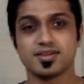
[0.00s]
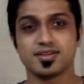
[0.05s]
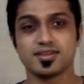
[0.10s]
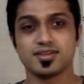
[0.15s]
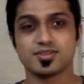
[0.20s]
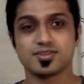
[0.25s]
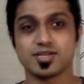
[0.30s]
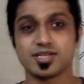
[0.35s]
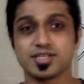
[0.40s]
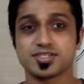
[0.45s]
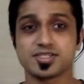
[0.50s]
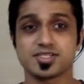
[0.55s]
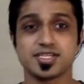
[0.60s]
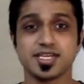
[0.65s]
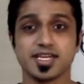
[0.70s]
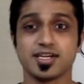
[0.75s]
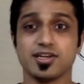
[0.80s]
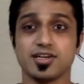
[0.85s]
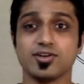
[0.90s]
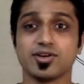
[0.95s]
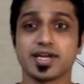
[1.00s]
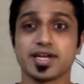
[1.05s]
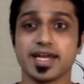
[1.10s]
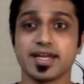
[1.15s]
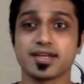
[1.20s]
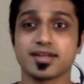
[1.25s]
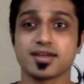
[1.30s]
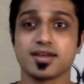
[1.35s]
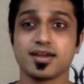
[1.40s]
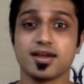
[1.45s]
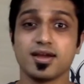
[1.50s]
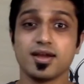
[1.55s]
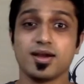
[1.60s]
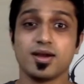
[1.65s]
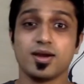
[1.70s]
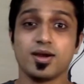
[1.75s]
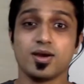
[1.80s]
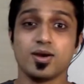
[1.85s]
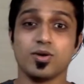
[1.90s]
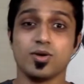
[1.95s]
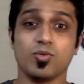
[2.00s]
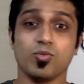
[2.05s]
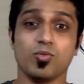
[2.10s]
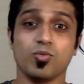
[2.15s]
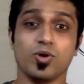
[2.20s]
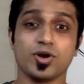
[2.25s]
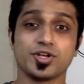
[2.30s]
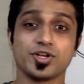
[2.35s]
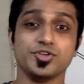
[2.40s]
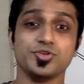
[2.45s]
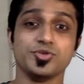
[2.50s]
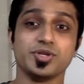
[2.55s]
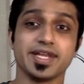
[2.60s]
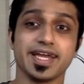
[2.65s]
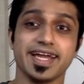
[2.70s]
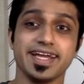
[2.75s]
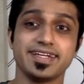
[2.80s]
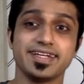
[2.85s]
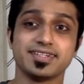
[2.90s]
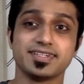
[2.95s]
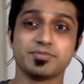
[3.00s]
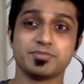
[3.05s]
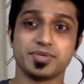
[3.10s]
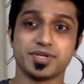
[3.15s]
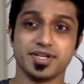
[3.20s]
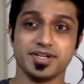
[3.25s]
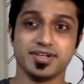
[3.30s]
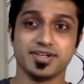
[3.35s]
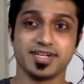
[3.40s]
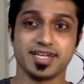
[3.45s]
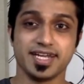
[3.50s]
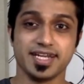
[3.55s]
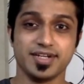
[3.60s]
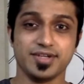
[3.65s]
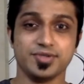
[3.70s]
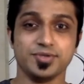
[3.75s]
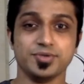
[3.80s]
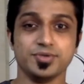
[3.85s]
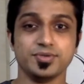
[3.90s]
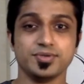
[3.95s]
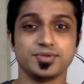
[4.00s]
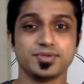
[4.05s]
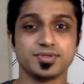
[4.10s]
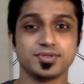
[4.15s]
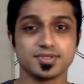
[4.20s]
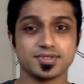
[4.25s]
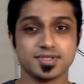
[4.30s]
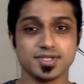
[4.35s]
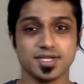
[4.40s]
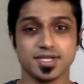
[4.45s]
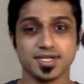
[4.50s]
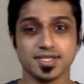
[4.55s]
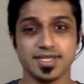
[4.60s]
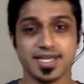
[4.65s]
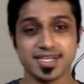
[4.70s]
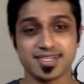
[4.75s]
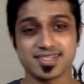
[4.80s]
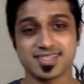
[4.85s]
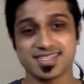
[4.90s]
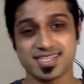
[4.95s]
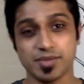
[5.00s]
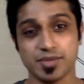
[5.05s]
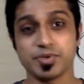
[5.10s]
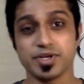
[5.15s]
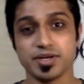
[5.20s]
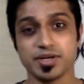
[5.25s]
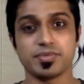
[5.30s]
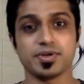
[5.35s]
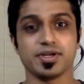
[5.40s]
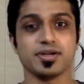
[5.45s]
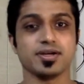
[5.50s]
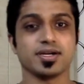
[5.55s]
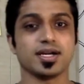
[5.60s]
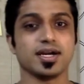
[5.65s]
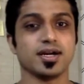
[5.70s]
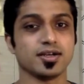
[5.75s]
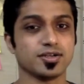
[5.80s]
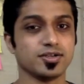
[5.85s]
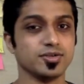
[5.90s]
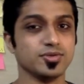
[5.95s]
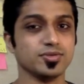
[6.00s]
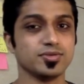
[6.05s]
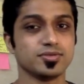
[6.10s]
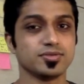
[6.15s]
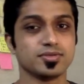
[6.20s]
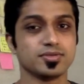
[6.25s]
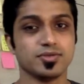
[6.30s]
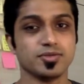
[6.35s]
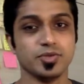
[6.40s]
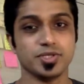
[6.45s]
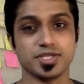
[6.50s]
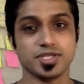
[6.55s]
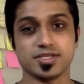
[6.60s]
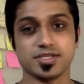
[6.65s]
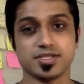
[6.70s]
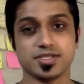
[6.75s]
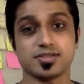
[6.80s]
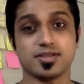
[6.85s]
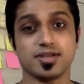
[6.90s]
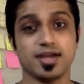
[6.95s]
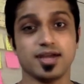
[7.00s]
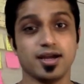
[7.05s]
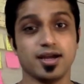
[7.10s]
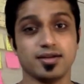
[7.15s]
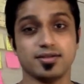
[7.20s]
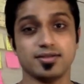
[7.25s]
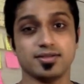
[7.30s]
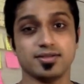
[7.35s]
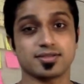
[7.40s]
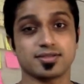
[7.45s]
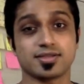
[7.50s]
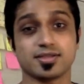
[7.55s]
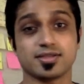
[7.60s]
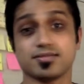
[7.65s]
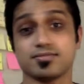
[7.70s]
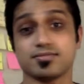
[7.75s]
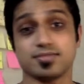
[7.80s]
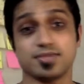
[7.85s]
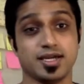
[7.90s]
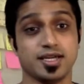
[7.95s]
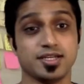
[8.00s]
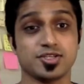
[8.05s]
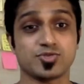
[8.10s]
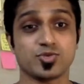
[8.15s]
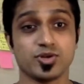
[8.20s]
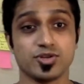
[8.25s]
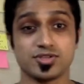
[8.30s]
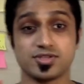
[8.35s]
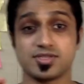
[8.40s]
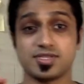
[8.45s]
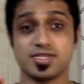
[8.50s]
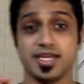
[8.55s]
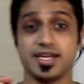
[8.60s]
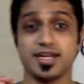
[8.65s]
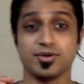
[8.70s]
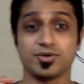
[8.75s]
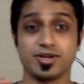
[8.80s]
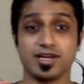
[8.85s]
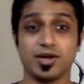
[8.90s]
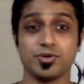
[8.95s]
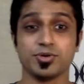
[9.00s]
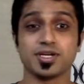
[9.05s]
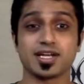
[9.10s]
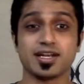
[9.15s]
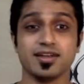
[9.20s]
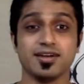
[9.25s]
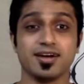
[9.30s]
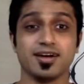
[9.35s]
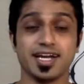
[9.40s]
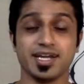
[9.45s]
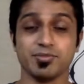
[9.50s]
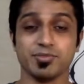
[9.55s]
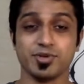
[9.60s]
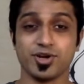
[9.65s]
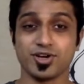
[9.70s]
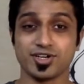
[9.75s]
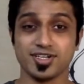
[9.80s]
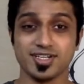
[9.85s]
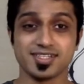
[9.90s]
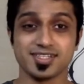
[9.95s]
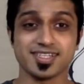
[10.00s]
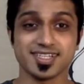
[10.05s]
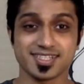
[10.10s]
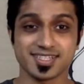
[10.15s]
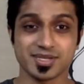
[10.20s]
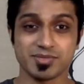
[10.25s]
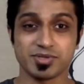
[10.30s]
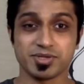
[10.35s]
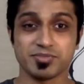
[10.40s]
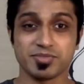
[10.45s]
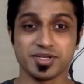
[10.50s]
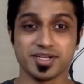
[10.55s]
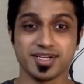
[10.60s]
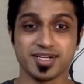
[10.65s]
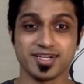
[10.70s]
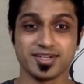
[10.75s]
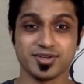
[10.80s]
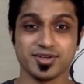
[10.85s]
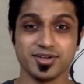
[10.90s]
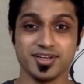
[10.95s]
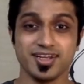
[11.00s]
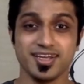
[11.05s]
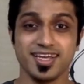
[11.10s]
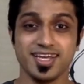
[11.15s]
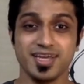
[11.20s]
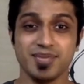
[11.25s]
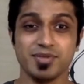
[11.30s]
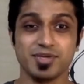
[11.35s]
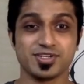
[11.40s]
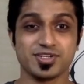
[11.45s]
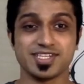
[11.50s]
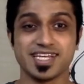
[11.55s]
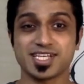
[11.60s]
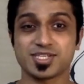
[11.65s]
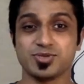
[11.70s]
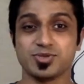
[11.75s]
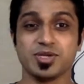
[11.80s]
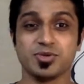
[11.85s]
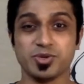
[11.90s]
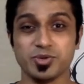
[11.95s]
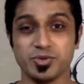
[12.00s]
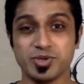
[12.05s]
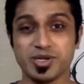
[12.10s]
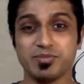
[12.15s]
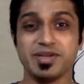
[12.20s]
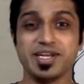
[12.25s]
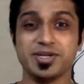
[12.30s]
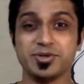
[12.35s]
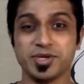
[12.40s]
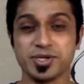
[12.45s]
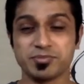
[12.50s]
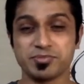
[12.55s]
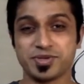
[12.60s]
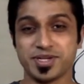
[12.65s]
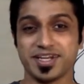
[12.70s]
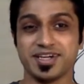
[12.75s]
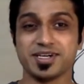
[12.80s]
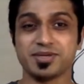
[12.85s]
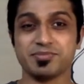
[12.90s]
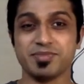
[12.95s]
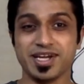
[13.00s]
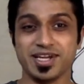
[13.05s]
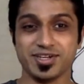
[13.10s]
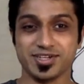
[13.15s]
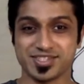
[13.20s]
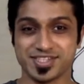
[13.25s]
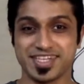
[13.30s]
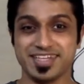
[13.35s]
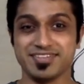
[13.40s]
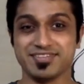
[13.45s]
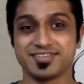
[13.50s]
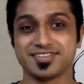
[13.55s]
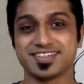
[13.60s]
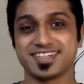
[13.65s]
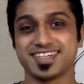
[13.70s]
So let's just take a look at what united prayer can do that separate prayer can't do. Which is, I just want to say it out loud and clear, I am not dissing separate prayer at all. Because next week we will be doing prayer by yourself.